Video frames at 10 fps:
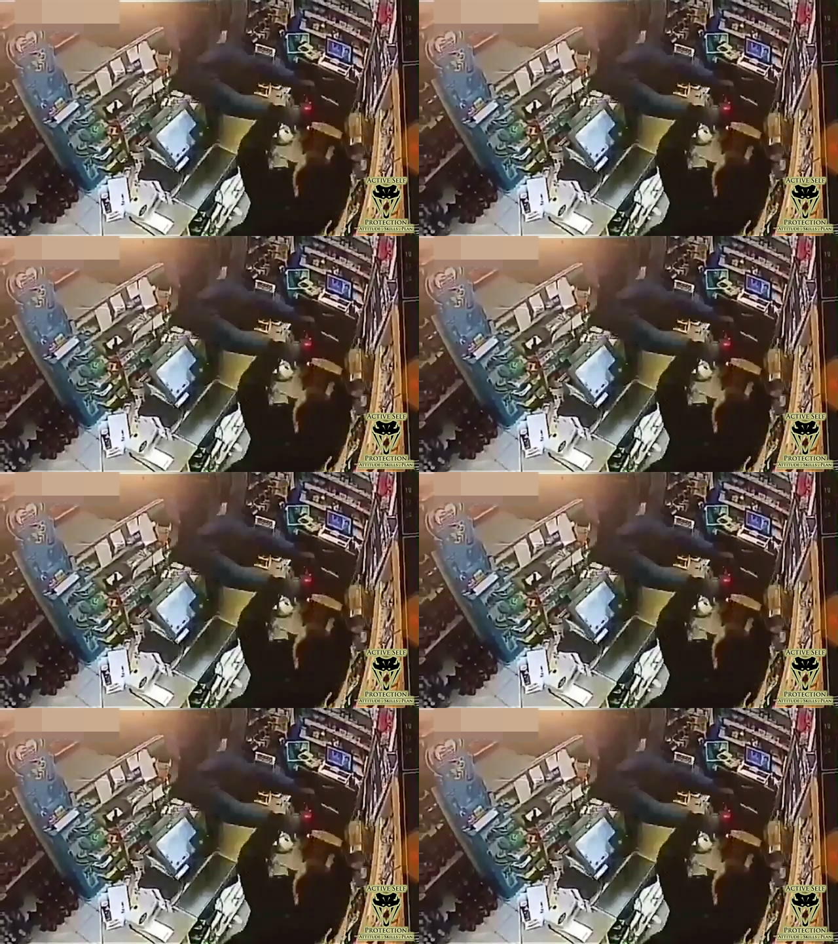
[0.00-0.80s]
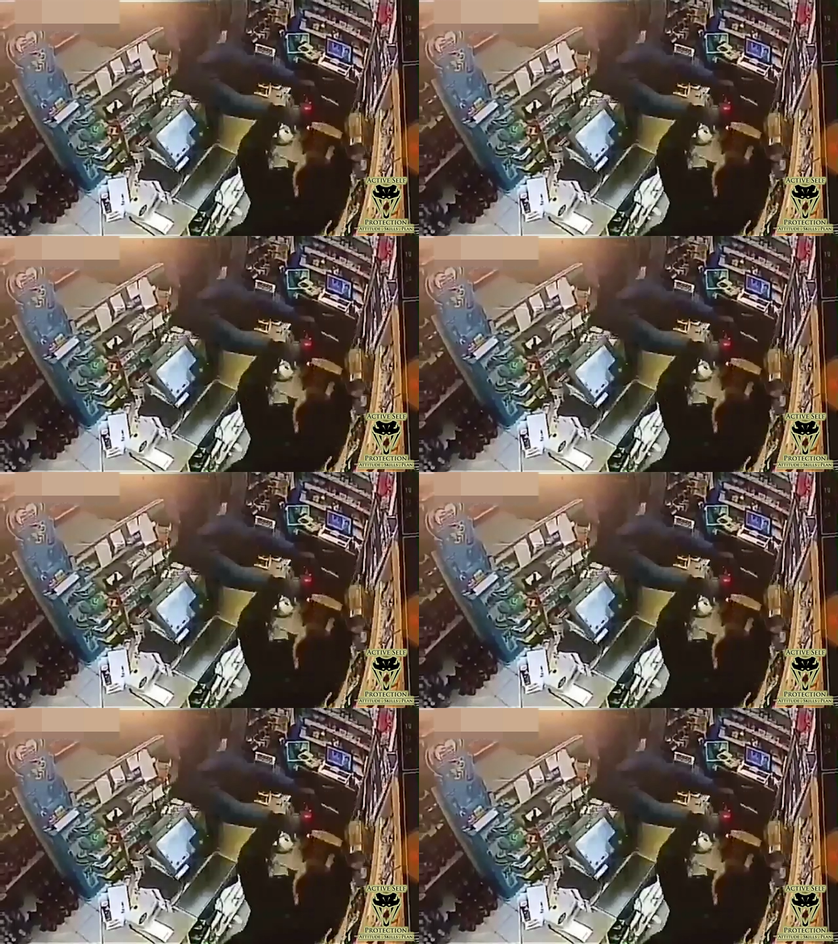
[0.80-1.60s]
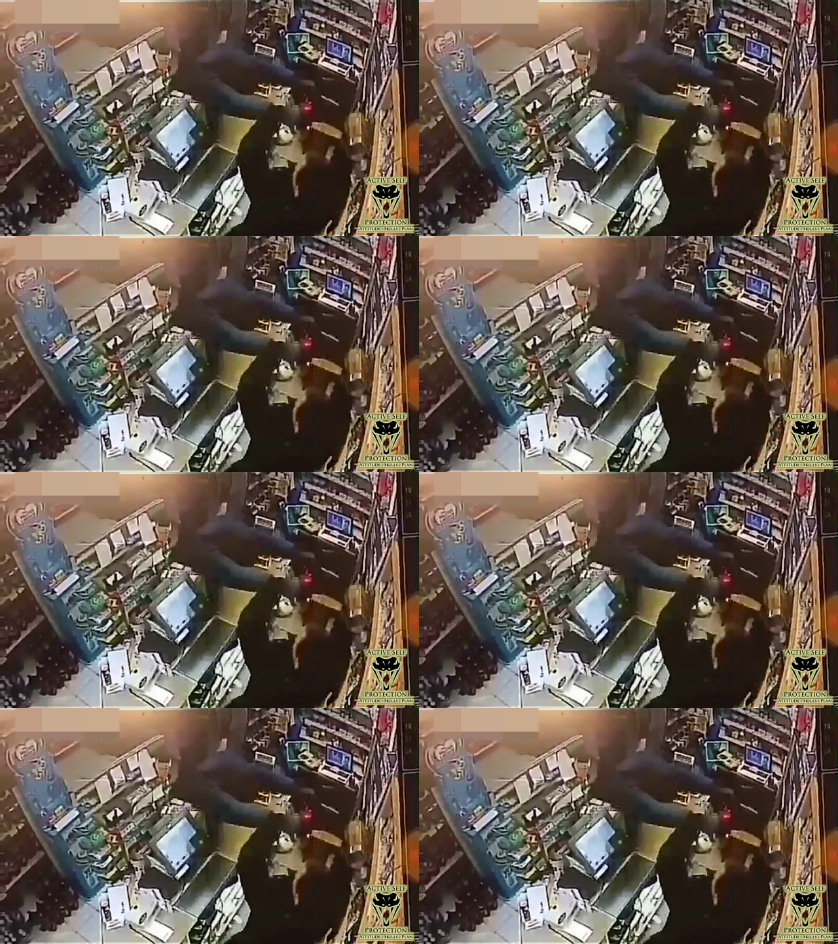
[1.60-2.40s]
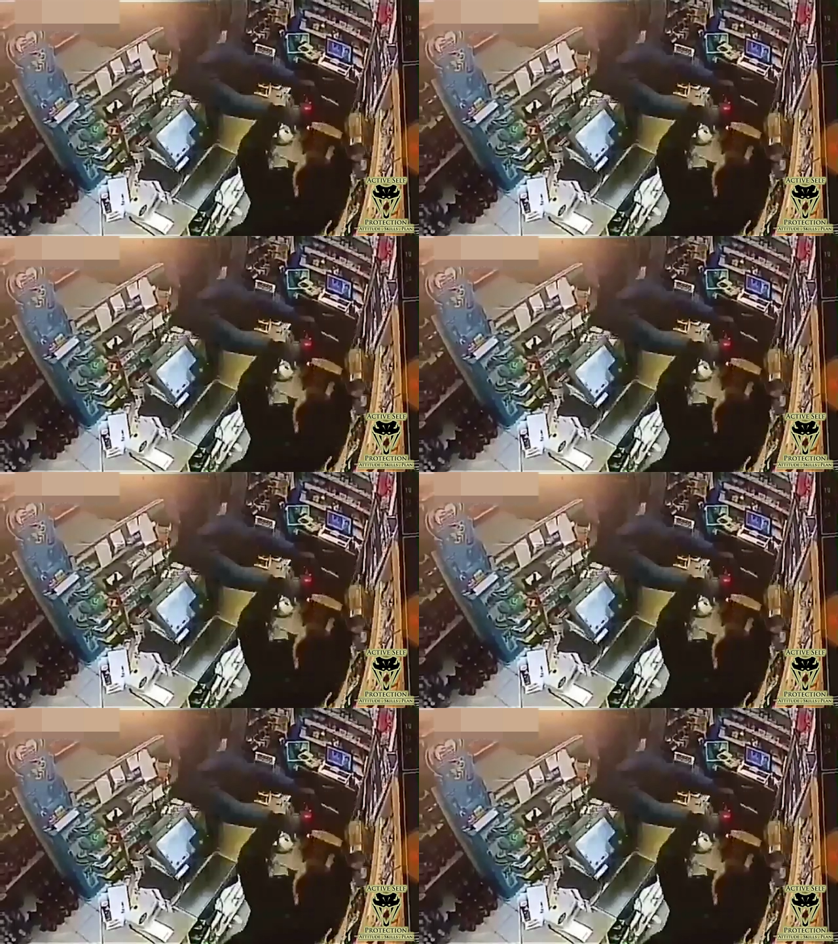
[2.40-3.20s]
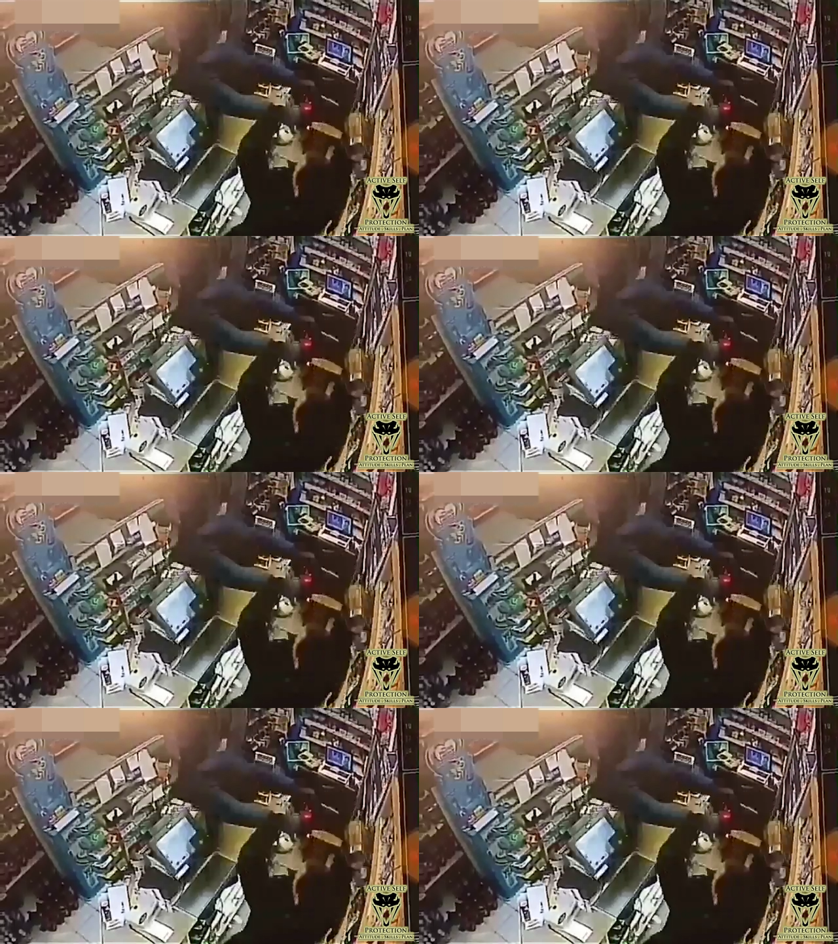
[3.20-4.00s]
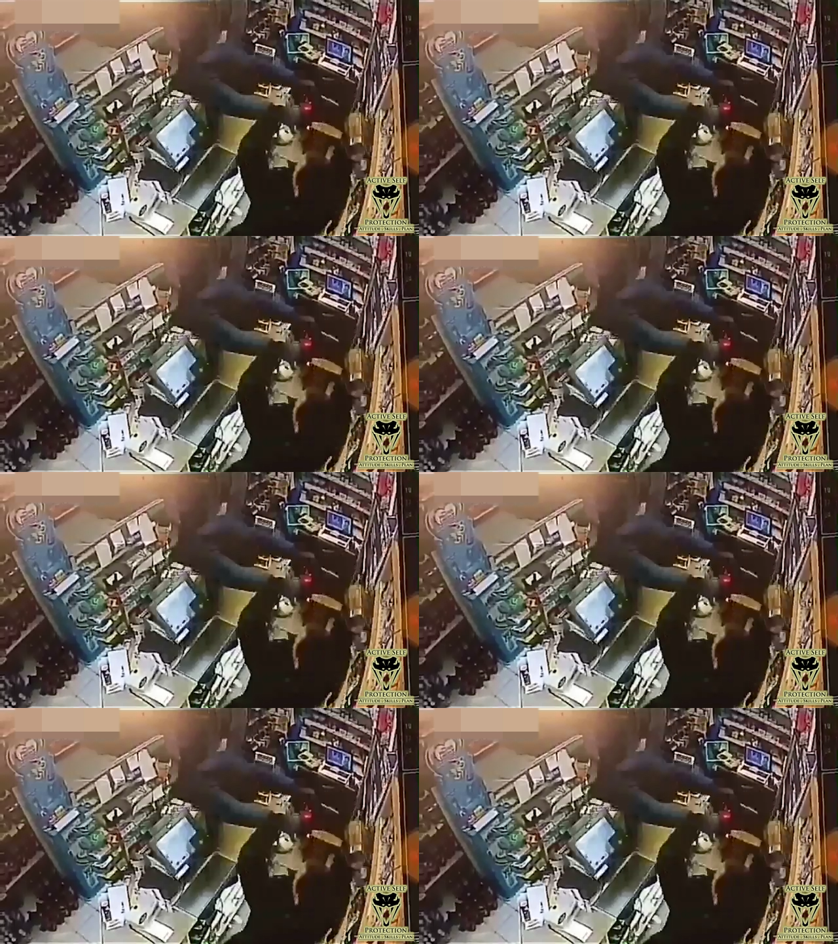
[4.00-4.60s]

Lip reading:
Nobody's mouth can be seen.